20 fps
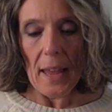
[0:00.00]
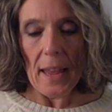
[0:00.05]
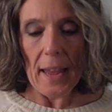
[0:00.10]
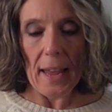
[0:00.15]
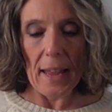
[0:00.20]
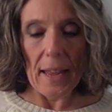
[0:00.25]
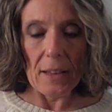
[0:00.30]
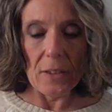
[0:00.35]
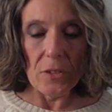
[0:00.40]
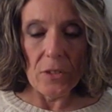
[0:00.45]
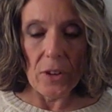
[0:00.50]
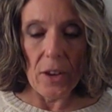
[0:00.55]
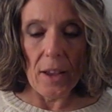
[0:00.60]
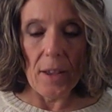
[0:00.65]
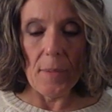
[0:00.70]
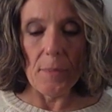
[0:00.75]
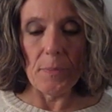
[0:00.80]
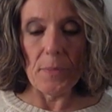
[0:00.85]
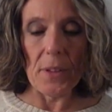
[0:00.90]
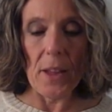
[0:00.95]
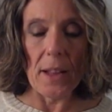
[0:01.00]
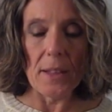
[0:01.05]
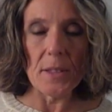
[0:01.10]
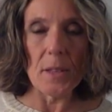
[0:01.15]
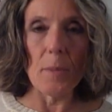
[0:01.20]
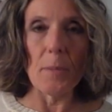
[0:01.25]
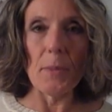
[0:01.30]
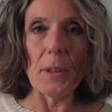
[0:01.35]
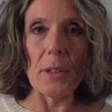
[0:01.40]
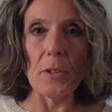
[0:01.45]
and um, not
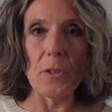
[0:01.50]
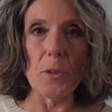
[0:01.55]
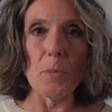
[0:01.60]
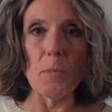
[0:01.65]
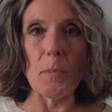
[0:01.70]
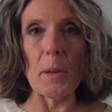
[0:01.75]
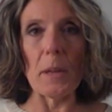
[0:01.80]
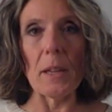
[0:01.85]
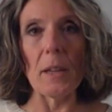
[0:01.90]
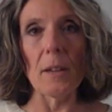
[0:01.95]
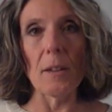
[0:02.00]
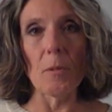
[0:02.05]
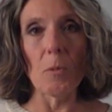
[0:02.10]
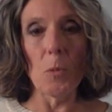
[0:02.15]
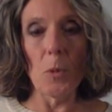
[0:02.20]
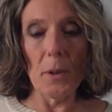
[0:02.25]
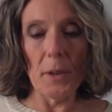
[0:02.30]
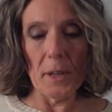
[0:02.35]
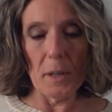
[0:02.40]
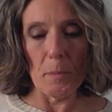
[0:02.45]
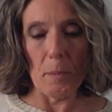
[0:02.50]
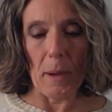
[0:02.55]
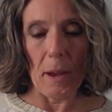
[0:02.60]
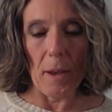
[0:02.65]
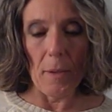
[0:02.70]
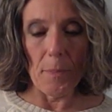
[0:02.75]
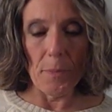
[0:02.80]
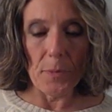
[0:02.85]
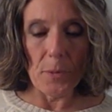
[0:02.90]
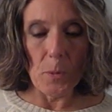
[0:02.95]
something to be worried
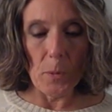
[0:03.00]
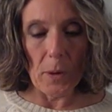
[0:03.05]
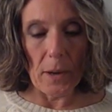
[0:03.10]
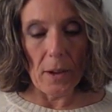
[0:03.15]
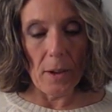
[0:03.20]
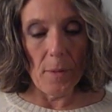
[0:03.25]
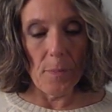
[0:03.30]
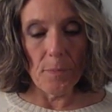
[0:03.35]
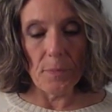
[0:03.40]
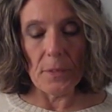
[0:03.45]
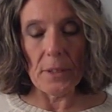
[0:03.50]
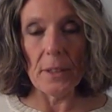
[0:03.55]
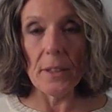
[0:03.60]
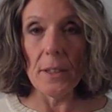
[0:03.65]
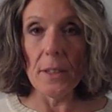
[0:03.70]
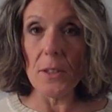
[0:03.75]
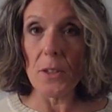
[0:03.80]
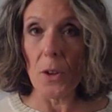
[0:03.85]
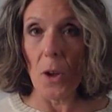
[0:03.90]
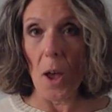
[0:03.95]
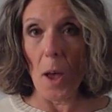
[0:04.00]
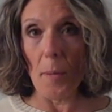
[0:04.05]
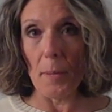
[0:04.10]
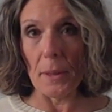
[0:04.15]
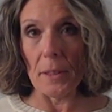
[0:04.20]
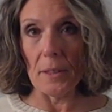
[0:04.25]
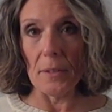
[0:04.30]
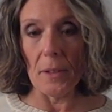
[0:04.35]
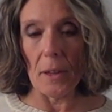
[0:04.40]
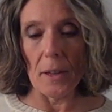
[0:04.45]
about. Well, it is
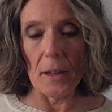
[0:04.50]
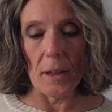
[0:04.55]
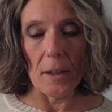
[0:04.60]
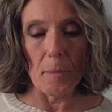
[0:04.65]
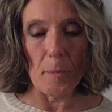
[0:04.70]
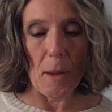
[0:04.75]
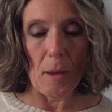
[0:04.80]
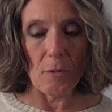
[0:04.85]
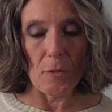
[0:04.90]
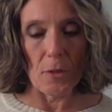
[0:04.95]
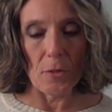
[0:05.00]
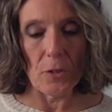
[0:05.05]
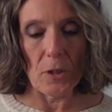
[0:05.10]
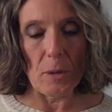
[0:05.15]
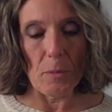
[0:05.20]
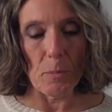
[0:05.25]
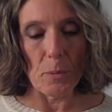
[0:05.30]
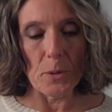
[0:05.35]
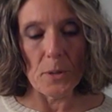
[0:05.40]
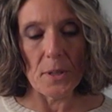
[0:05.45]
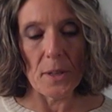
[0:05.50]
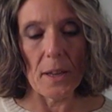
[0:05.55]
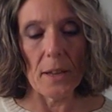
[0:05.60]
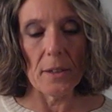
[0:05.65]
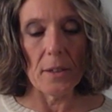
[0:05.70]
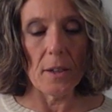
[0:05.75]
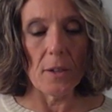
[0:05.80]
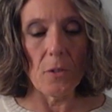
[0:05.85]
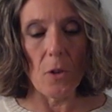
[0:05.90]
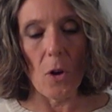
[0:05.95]
common. Uh, about
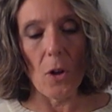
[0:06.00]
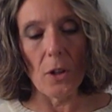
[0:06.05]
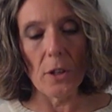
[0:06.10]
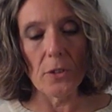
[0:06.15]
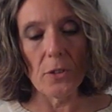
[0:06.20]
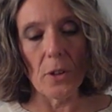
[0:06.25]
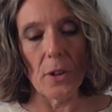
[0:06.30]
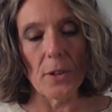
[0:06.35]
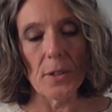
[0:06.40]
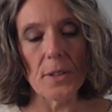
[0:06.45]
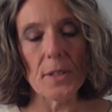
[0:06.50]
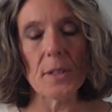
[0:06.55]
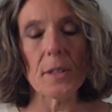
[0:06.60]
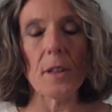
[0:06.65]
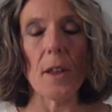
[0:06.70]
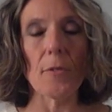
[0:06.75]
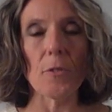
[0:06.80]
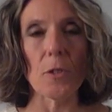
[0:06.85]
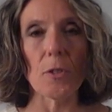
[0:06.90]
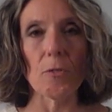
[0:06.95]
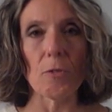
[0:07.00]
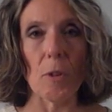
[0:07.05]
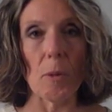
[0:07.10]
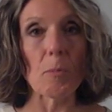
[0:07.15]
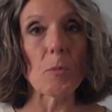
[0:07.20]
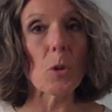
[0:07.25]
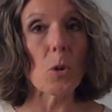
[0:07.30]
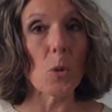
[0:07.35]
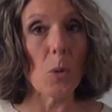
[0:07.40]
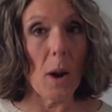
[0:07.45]
15% of all adults suffer
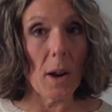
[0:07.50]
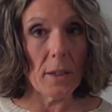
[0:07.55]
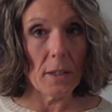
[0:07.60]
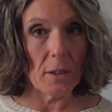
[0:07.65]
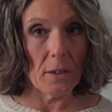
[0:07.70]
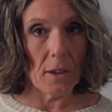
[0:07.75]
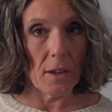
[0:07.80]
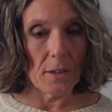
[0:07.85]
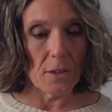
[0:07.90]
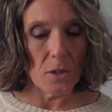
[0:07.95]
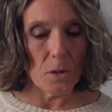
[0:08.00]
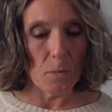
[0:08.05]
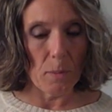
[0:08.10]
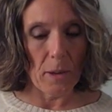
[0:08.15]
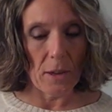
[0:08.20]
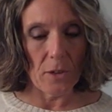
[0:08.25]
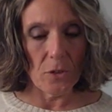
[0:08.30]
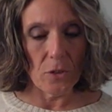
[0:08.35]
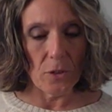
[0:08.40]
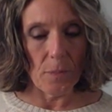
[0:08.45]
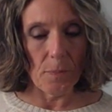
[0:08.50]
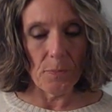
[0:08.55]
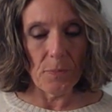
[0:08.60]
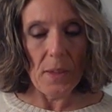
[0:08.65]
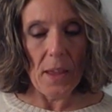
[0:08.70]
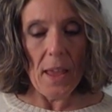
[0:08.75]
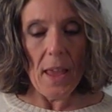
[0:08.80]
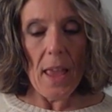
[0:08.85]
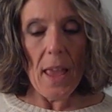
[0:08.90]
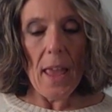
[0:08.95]
from chronic constipation
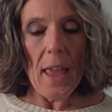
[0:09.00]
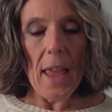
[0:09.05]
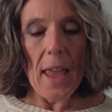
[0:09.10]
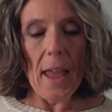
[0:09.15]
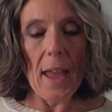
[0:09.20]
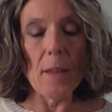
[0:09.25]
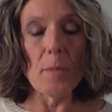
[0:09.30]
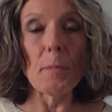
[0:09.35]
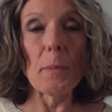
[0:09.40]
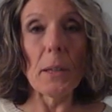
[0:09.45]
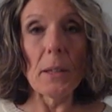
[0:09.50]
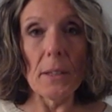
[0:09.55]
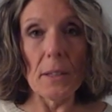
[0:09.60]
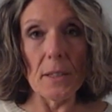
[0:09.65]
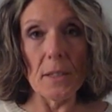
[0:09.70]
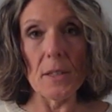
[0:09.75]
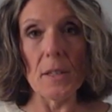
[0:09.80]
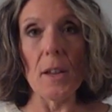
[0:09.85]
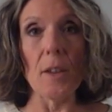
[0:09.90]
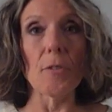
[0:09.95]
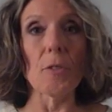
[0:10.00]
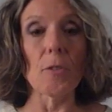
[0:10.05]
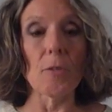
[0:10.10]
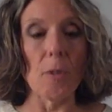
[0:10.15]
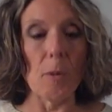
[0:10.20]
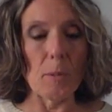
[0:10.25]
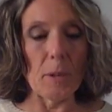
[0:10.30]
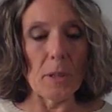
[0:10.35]
and millions suffer from